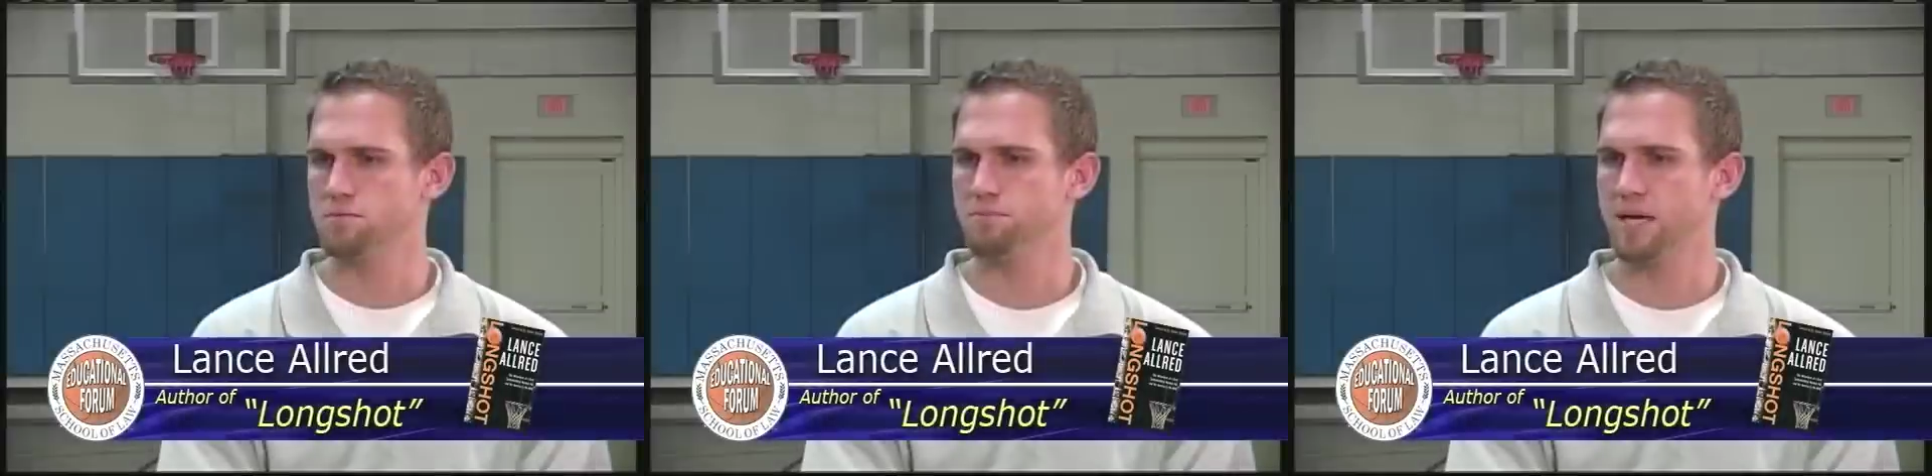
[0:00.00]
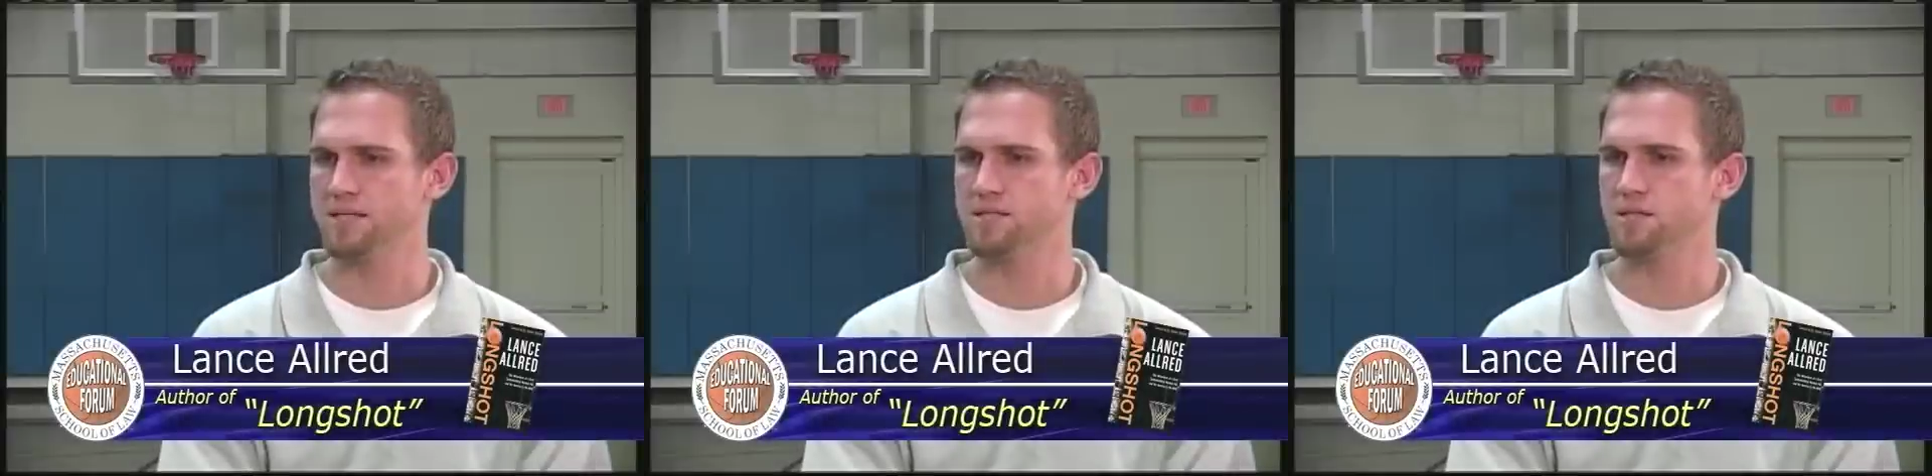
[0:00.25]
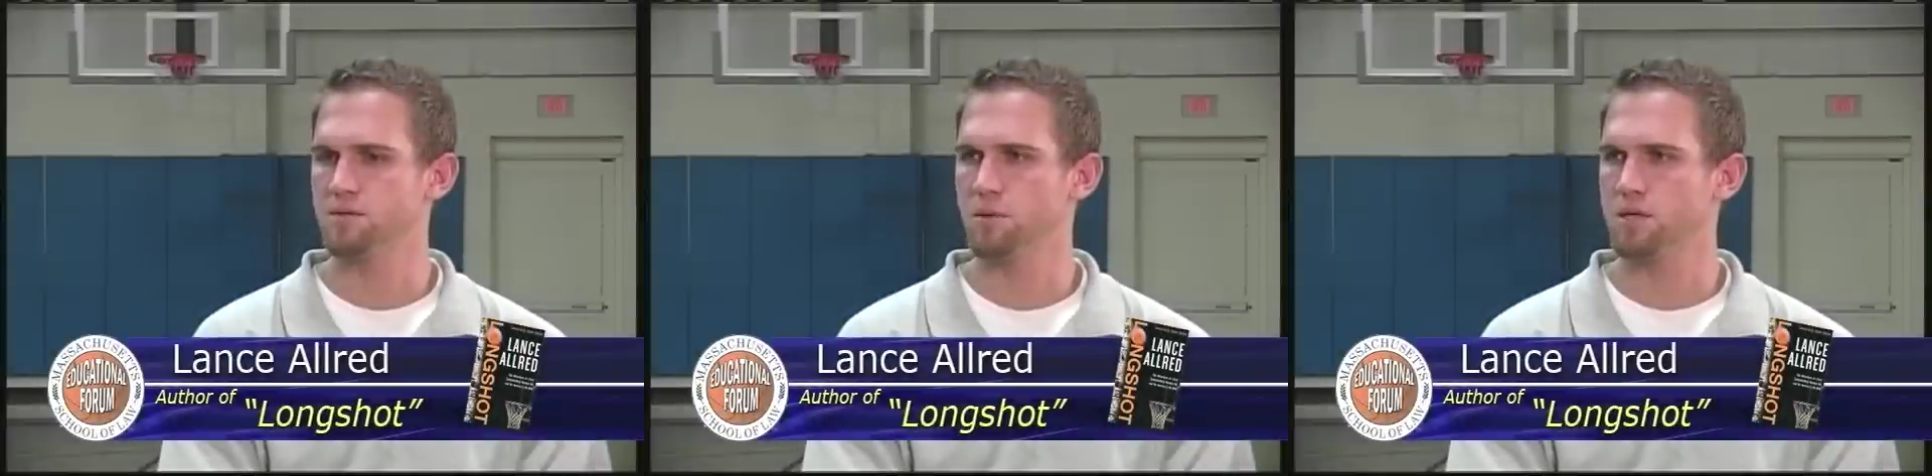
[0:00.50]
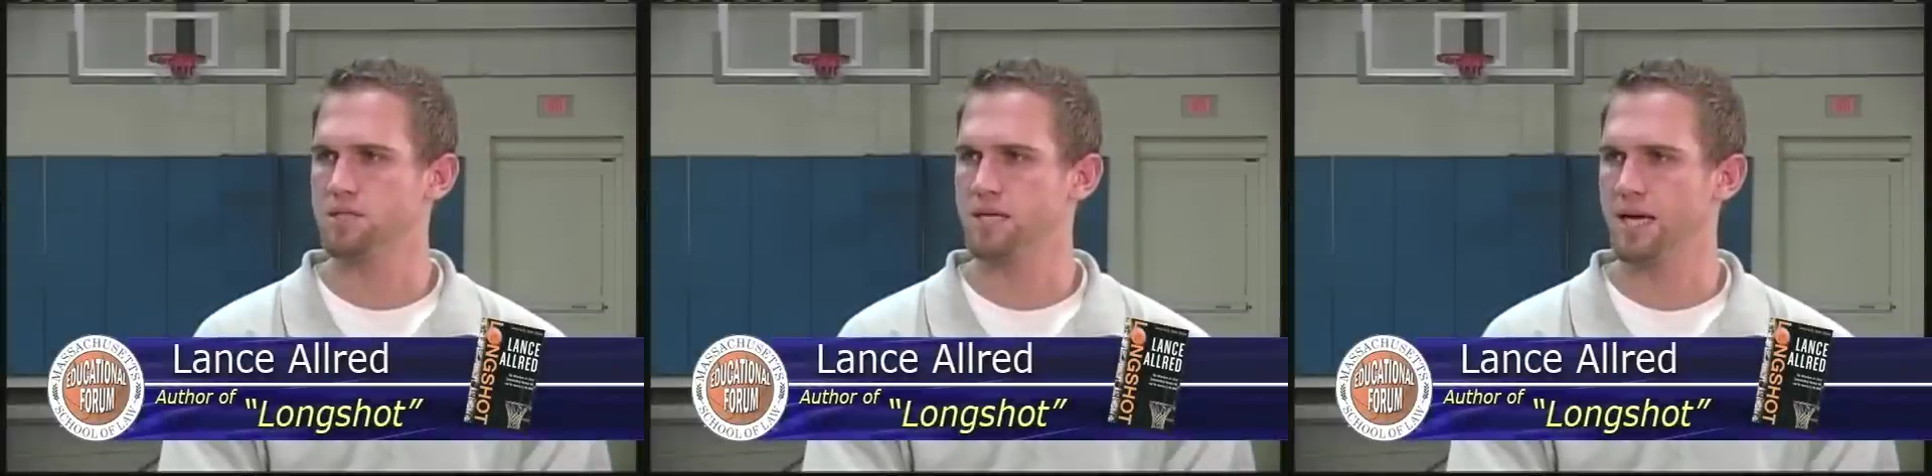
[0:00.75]
Pinesdale,
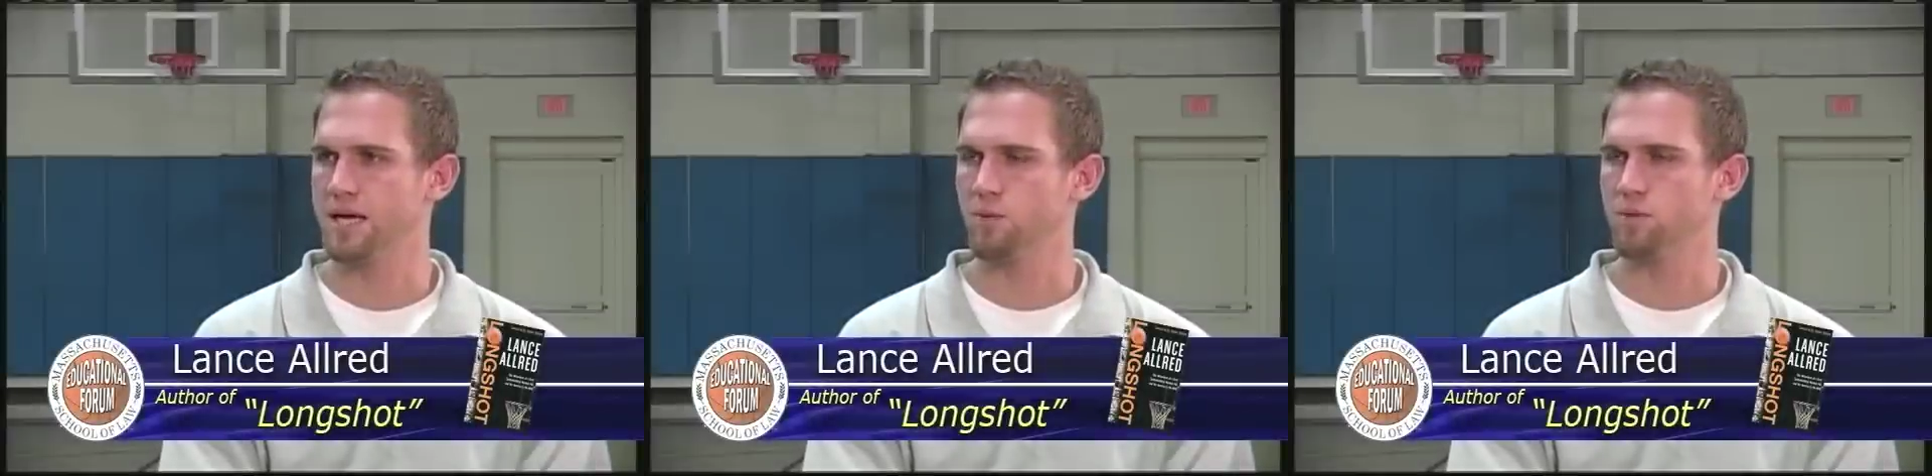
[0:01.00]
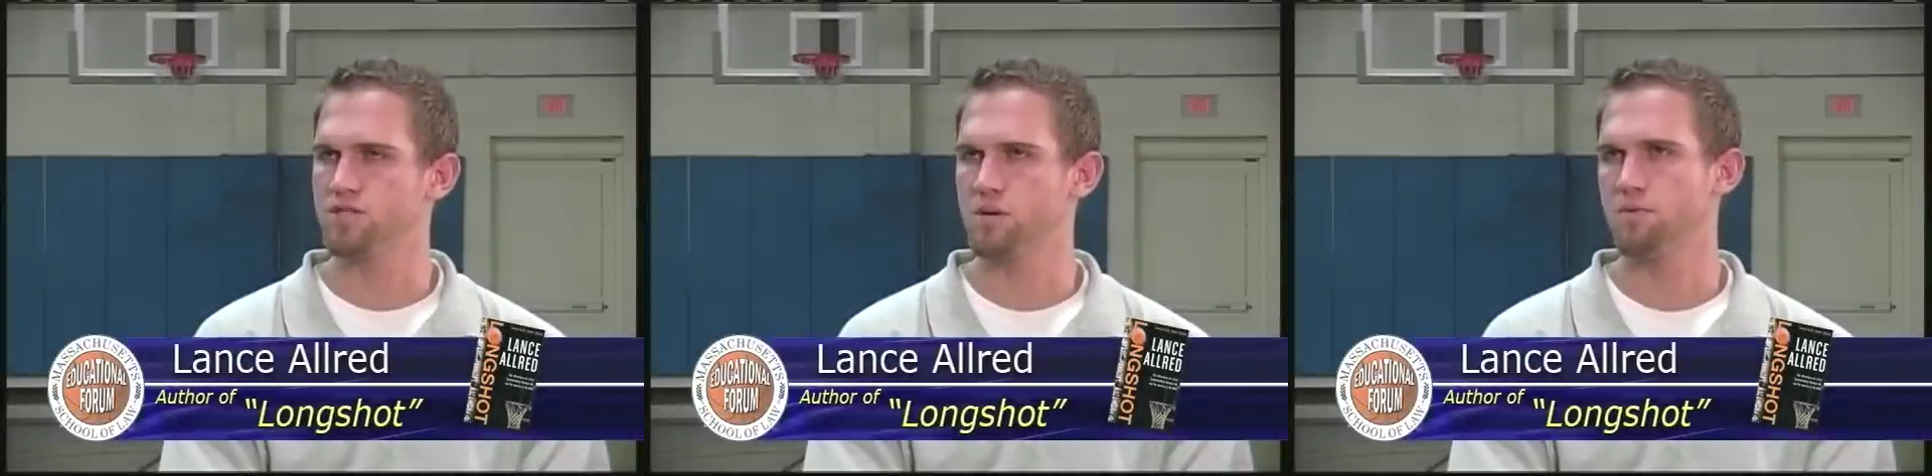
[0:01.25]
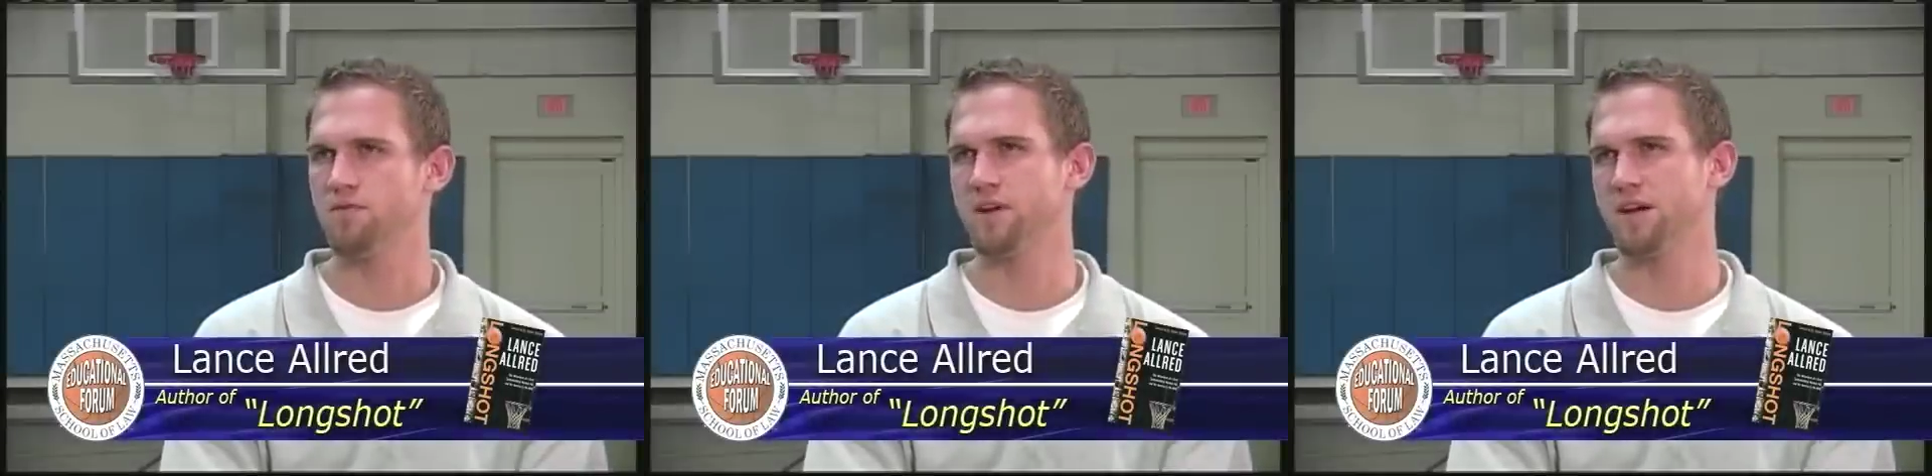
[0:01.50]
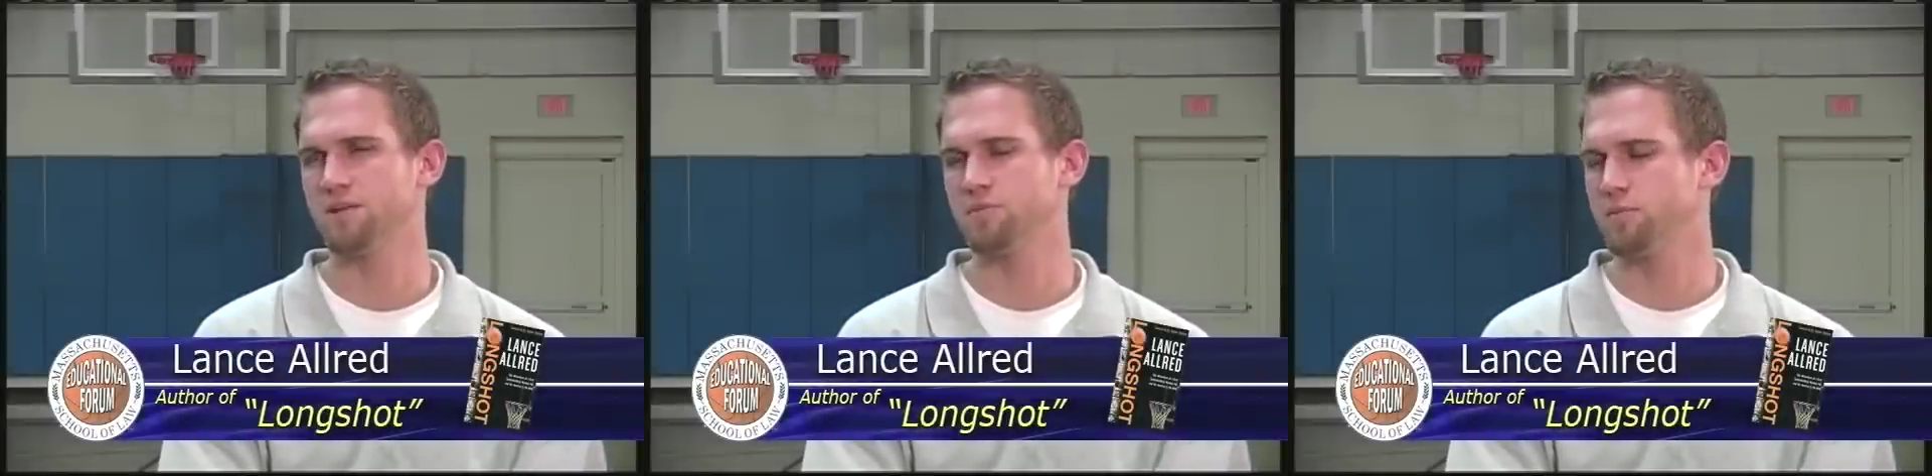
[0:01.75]
Montana, which had been
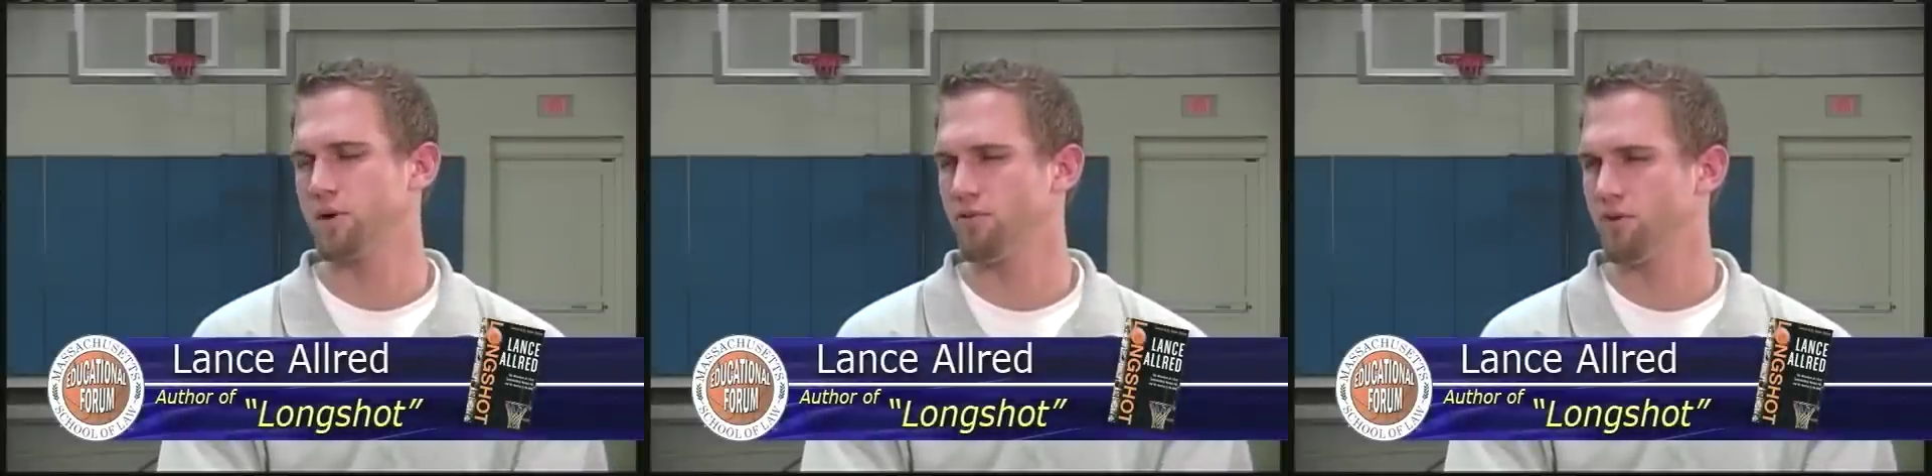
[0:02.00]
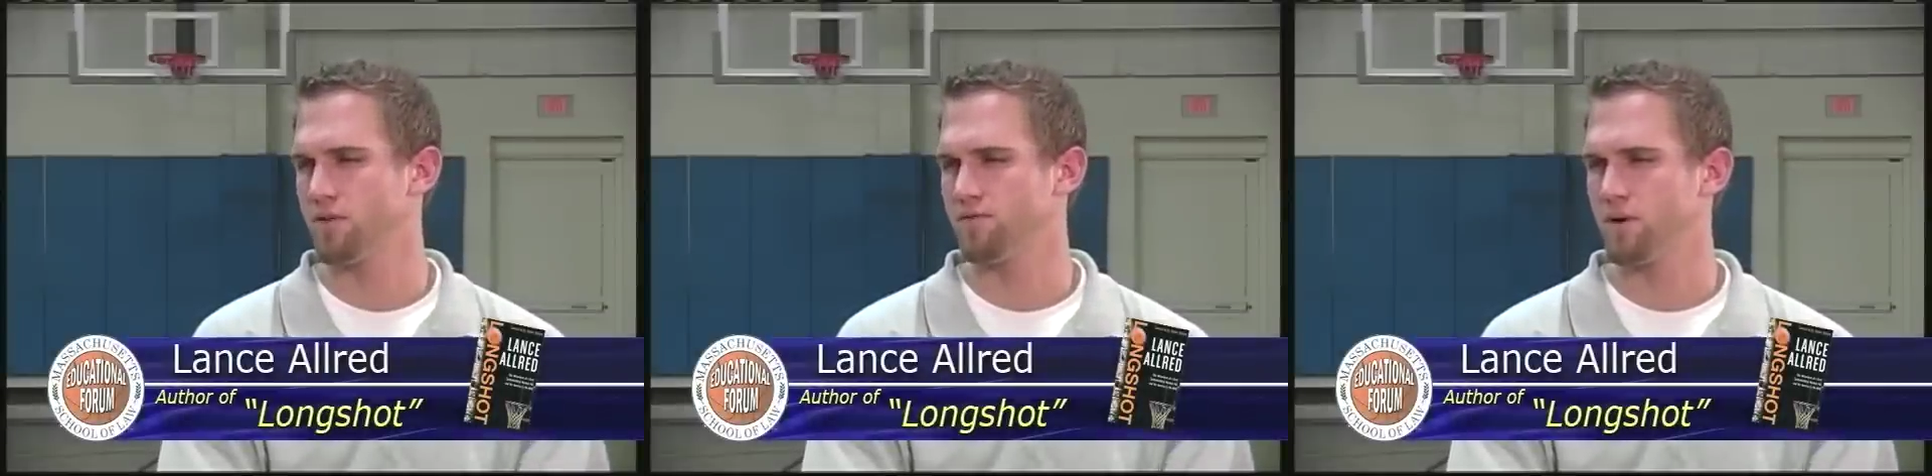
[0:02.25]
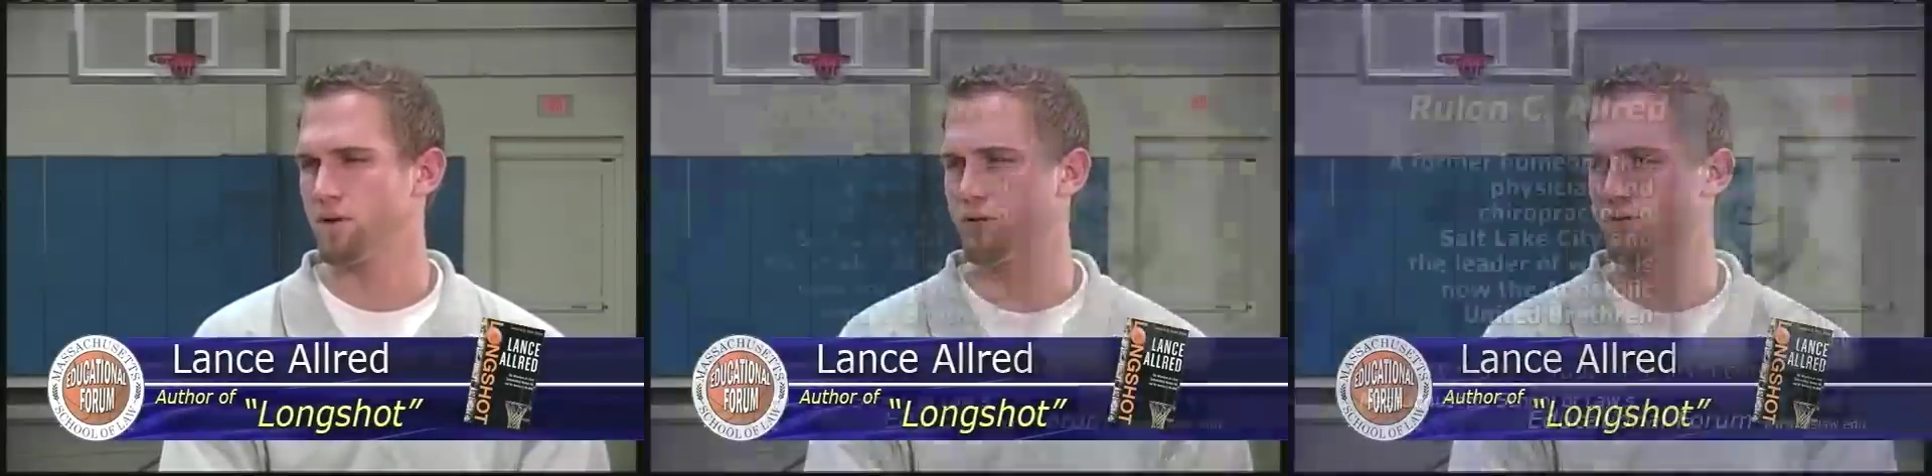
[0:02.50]
founded by my grandfather,